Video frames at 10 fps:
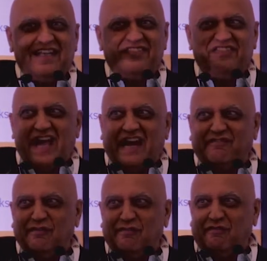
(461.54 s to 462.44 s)
That
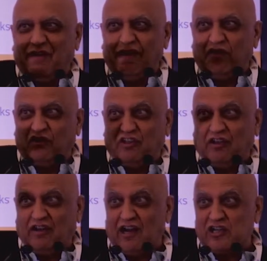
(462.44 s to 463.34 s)
will favor the
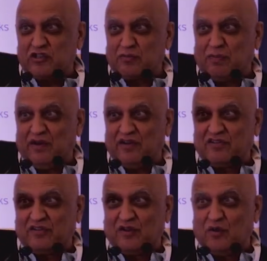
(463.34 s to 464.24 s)
large
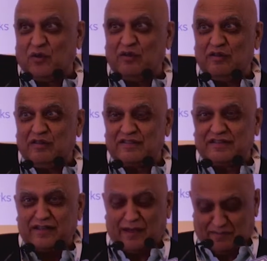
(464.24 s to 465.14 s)
players, the Googles
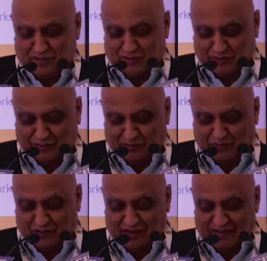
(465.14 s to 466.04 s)
and the Amazons of the
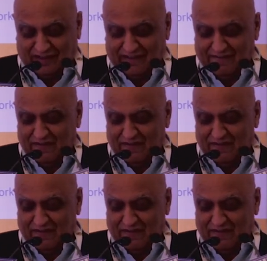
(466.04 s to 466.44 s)
world,